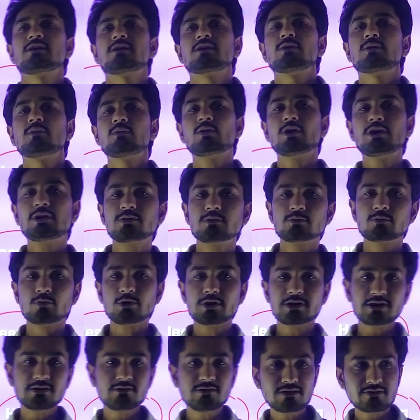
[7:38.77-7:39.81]

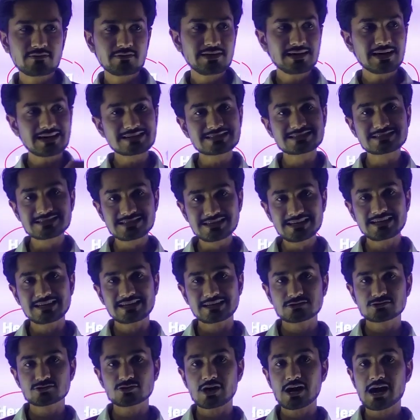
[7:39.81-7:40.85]
whatever we are
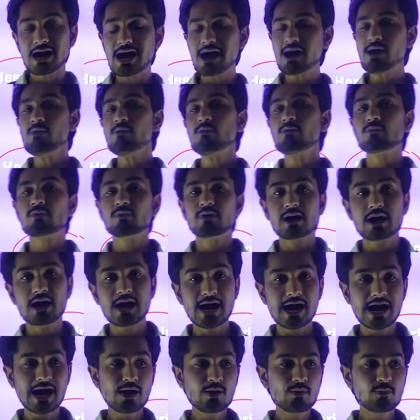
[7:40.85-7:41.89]
seeing. So
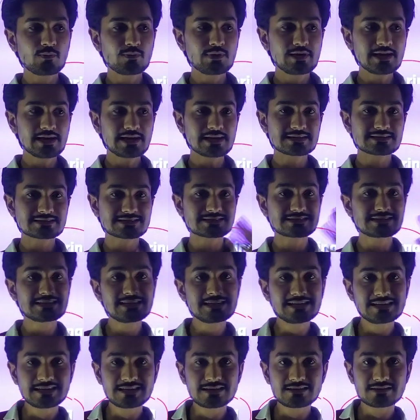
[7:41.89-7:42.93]
how we are
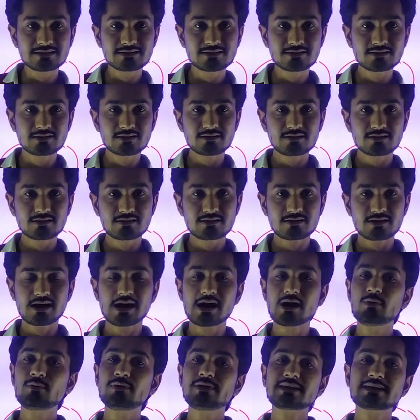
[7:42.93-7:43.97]
seeing,
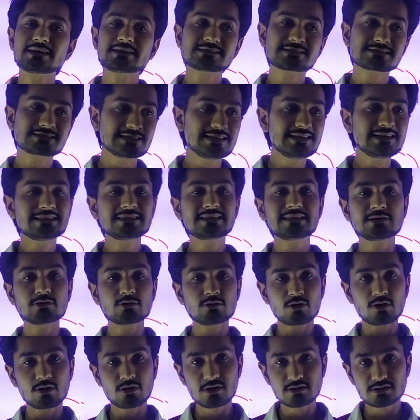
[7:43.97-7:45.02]
how we can see
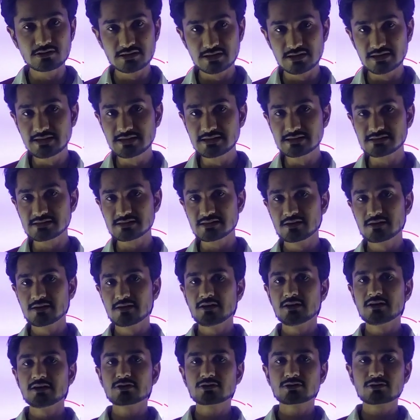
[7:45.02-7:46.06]
the things.
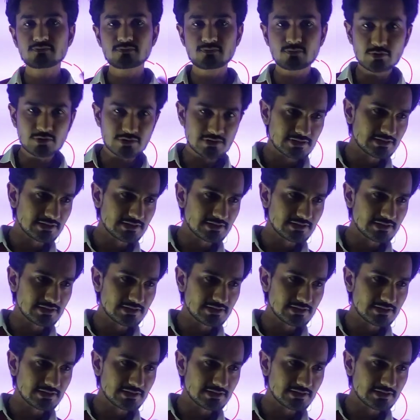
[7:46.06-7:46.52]
So for